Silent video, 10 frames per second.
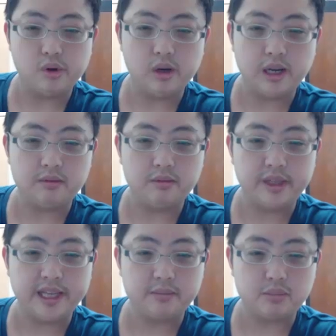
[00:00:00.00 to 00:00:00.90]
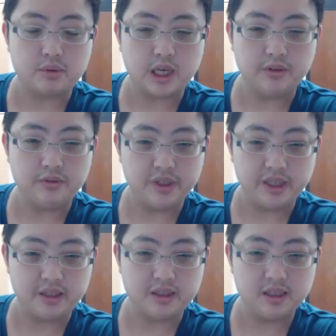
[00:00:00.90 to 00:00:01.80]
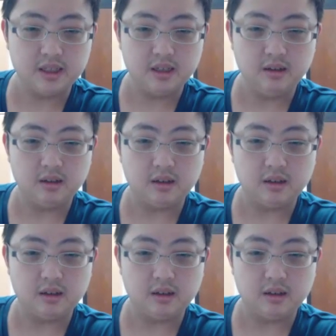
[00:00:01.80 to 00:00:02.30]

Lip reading: we will have net profit